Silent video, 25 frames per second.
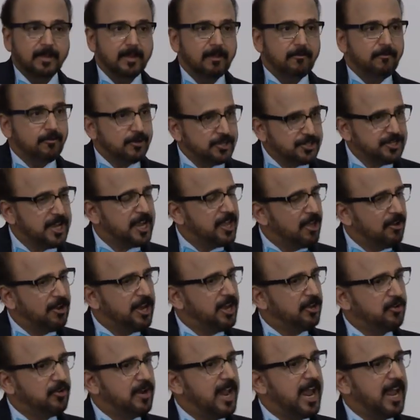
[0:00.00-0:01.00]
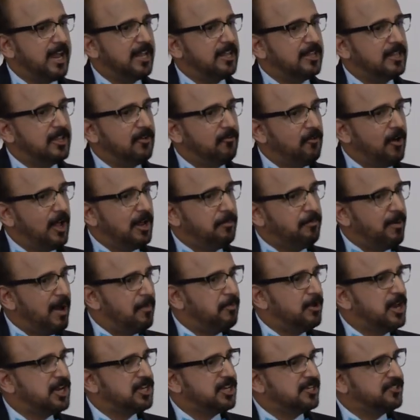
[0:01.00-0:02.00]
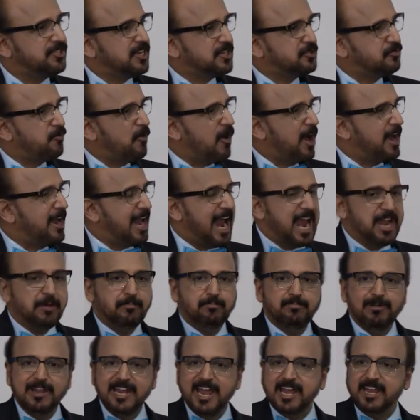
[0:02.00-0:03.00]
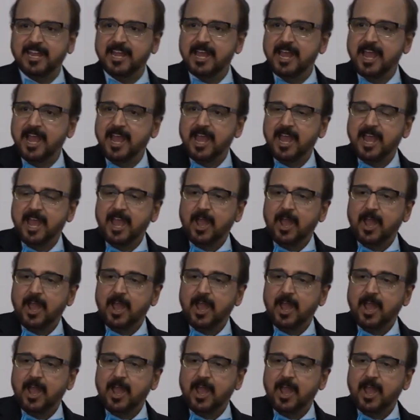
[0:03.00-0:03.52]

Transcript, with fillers: Food security today, the world population six point eight billion